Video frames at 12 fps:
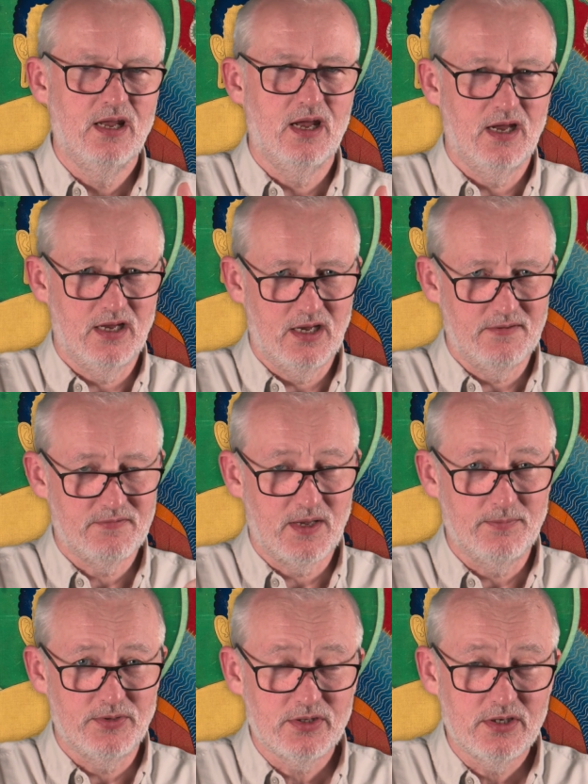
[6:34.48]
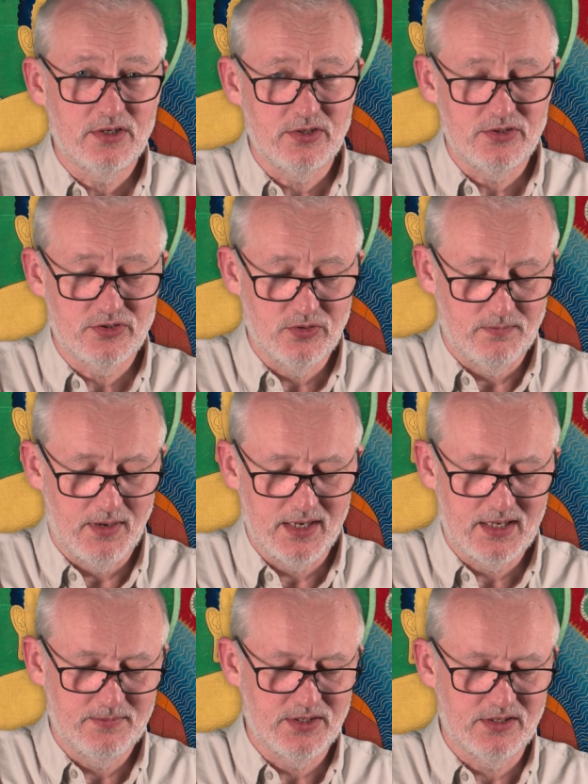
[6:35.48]
have come to the conclusion, or might
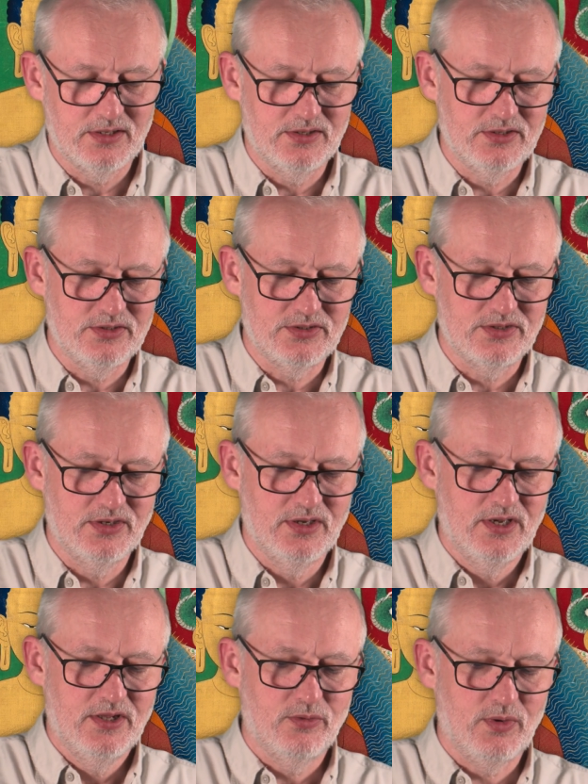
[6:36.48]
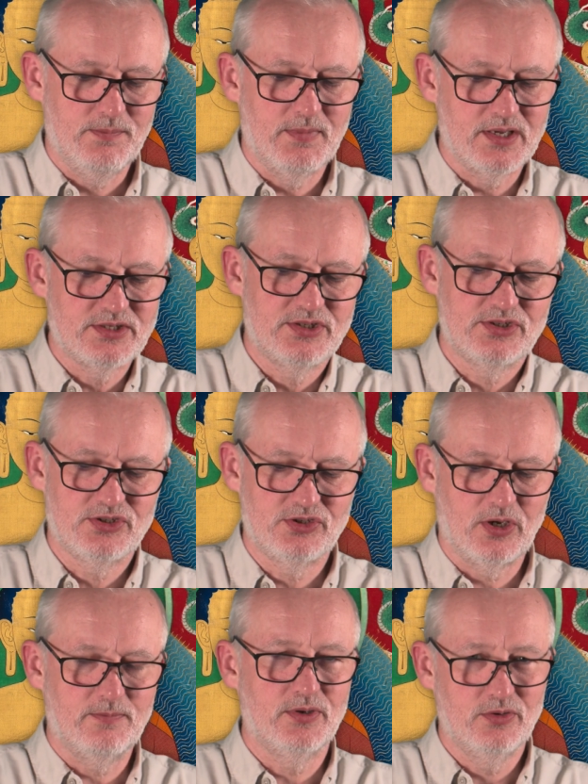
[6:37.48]
come to the conclusion, that we must
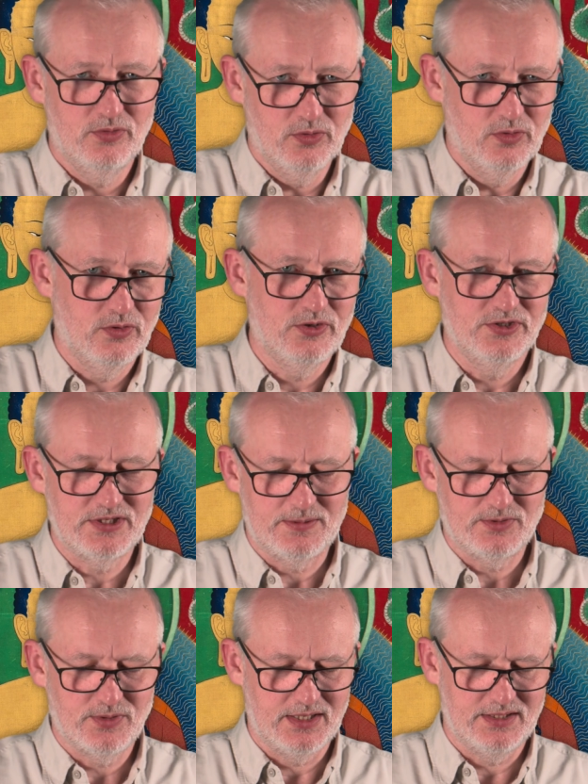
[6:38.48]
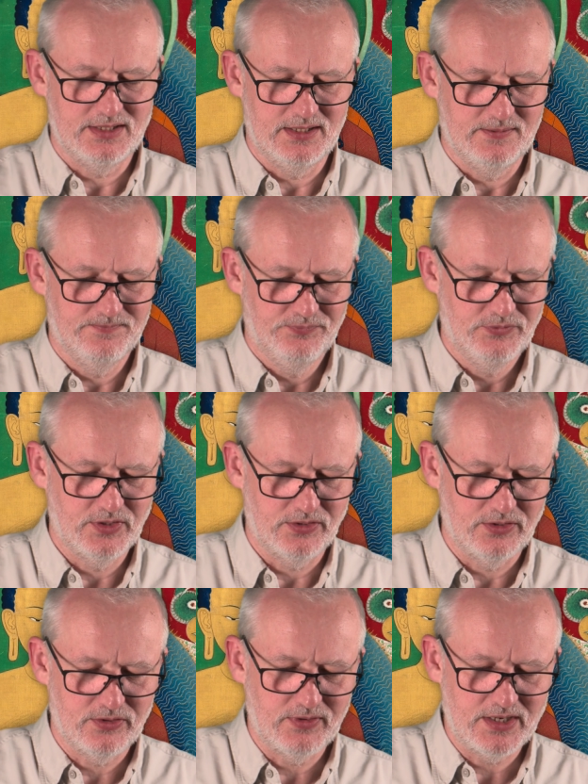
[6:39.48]
stop all conceptuality, that
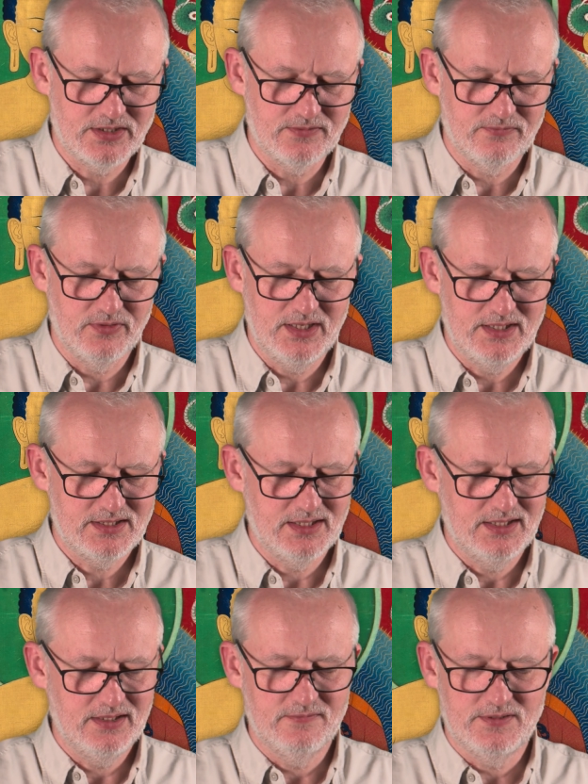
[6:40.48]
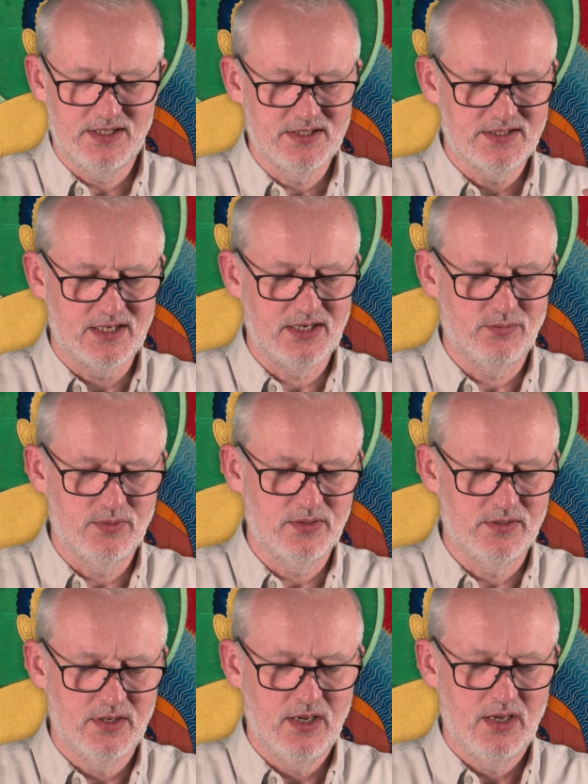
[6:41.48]
the threads of reasoning, of insight will,